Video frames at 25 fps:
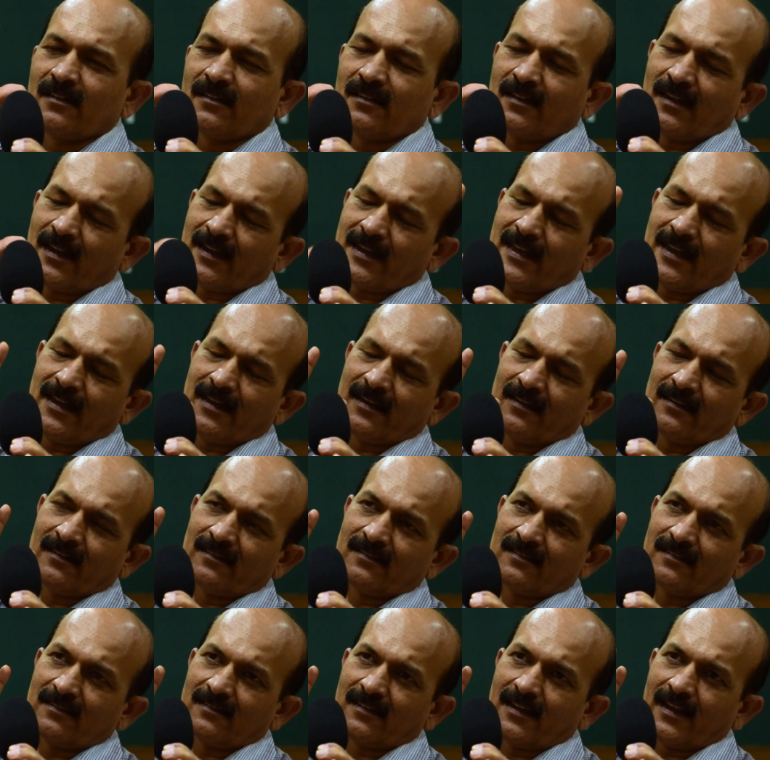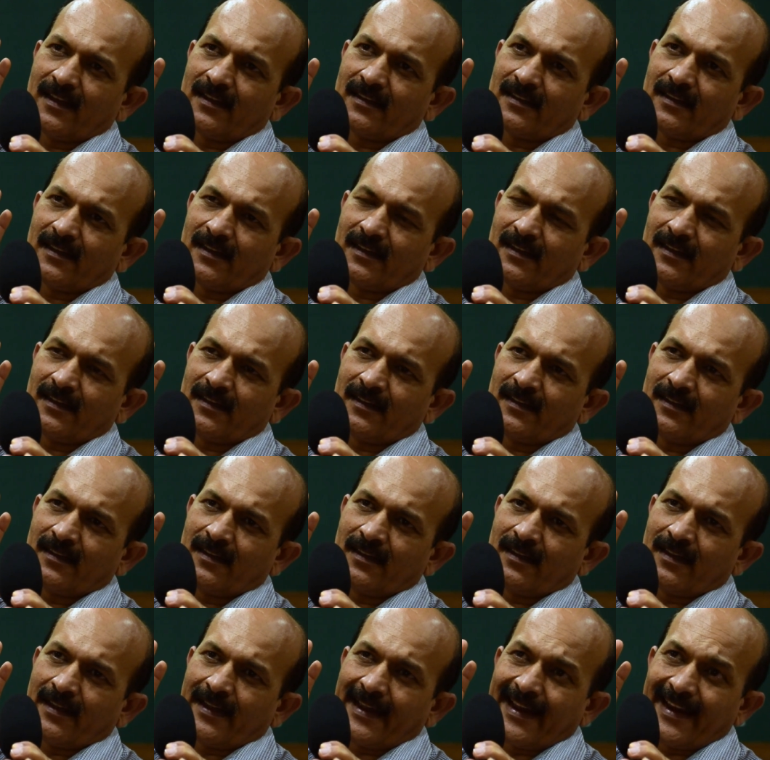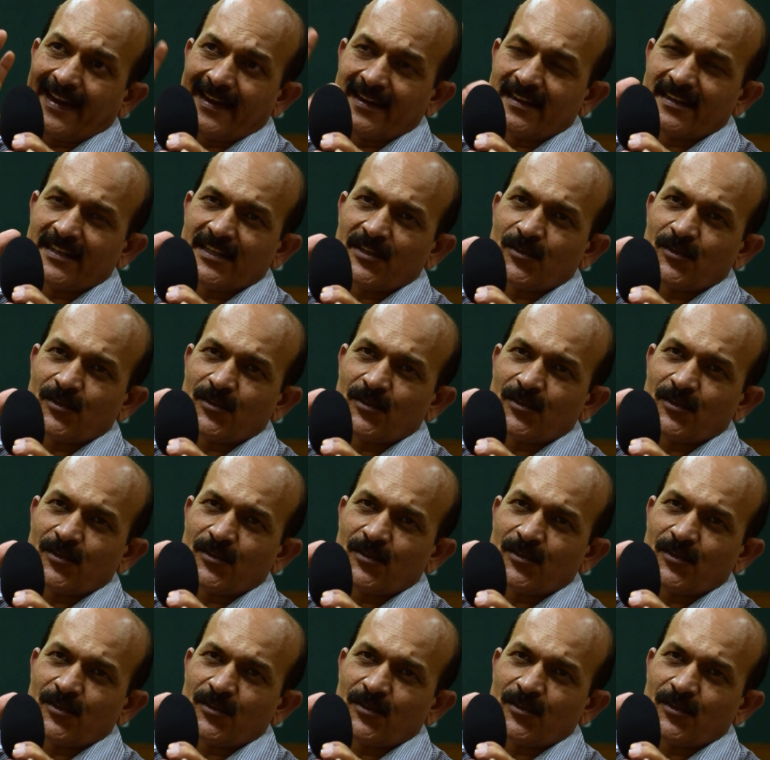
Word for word: uh, again, like a end